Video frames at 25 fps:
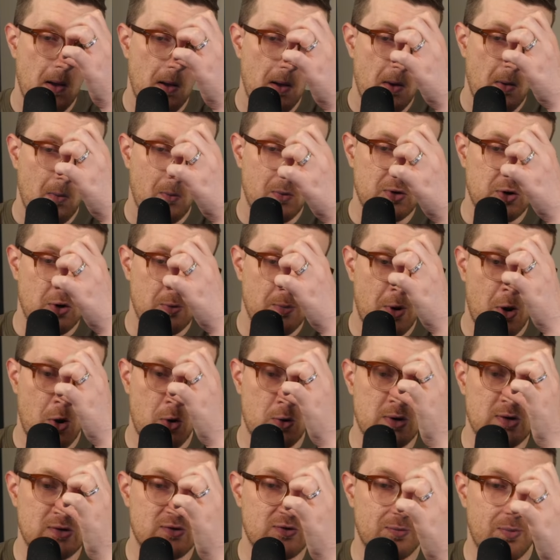When your
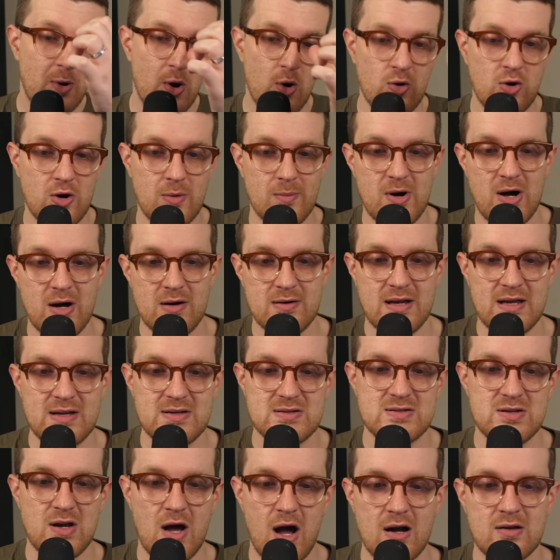opponent's Pokemon
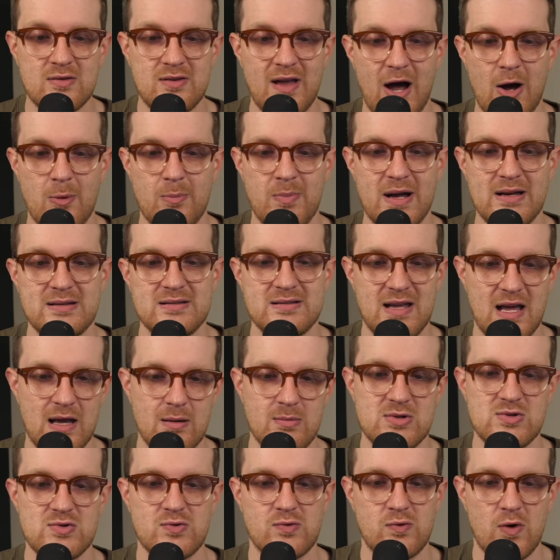is knocked out by
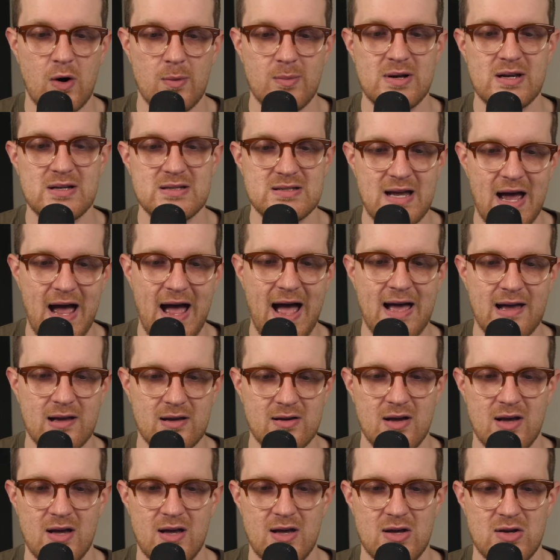damage from an
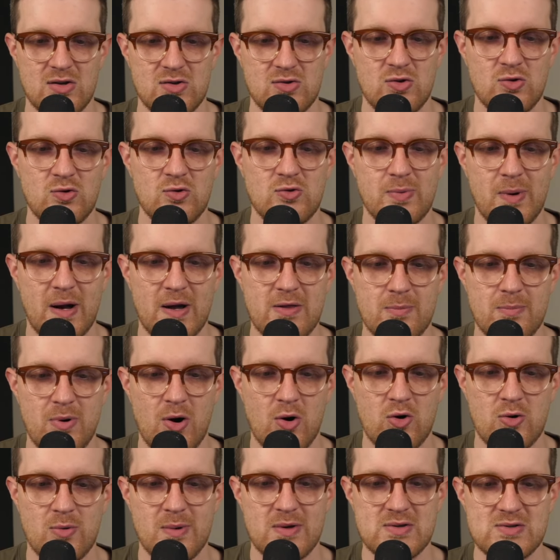attack used by the
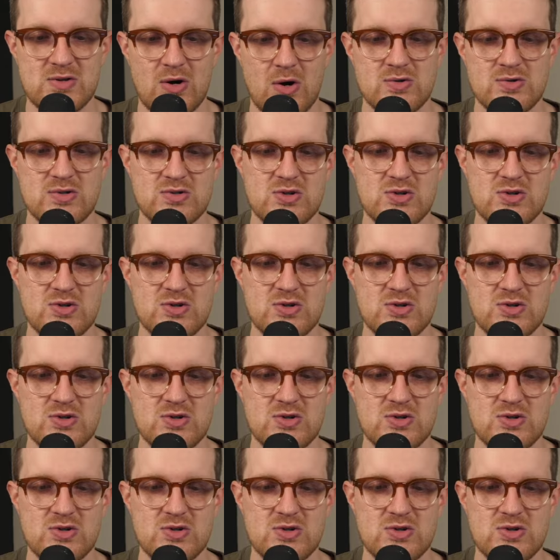Pokemon this card.